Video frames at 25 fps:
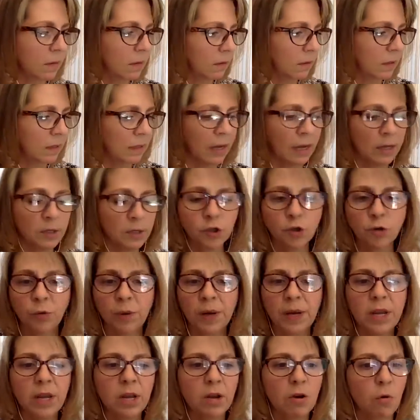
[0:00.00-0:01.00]

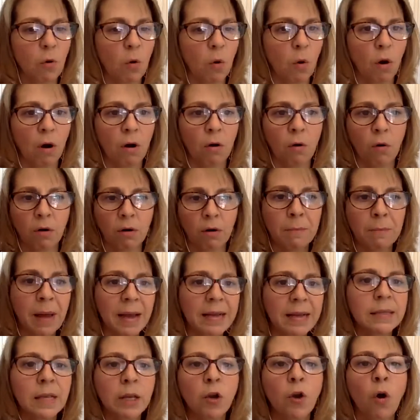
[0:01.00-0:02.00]
country or
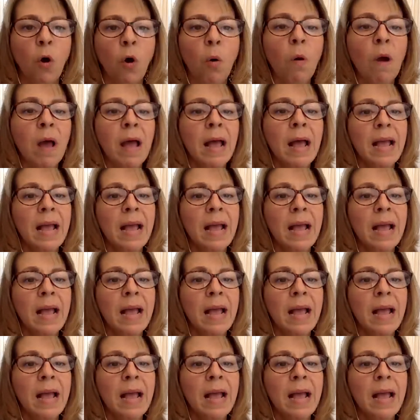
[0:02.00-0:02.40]
Mexico,